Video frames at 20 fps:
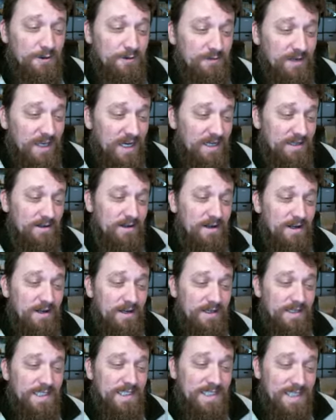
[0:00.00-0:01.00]
You've got
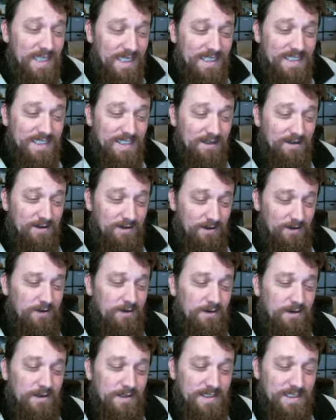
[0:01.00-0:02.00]
six.
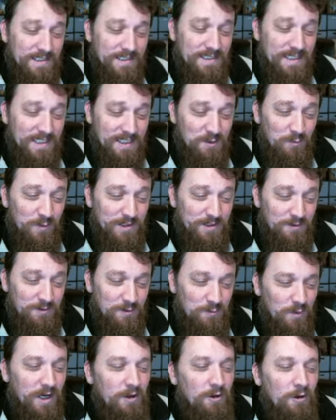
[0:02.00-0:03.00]
Is that six
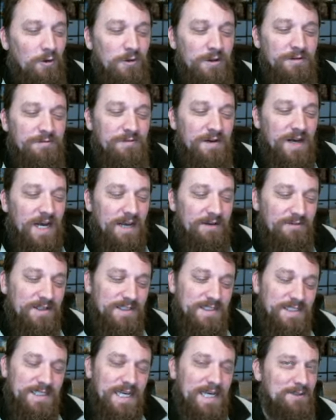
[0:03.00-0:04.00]
wizards? Well, only five
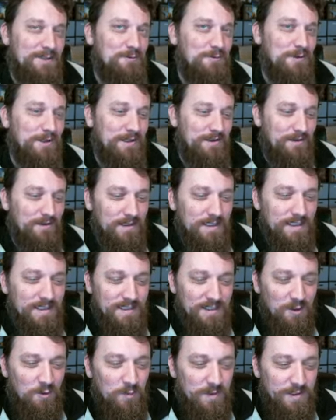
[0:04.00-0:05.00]
because the Astrolith
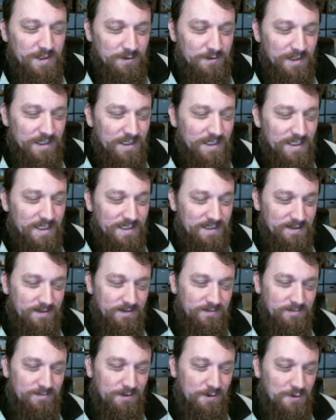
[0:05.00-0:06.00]
isn't a wizard in this
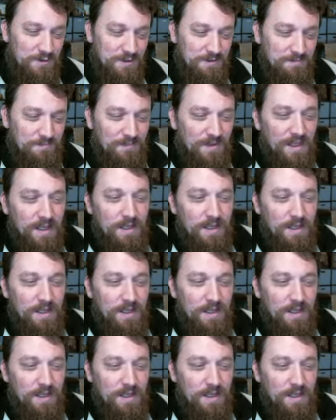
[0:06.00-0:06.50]
version.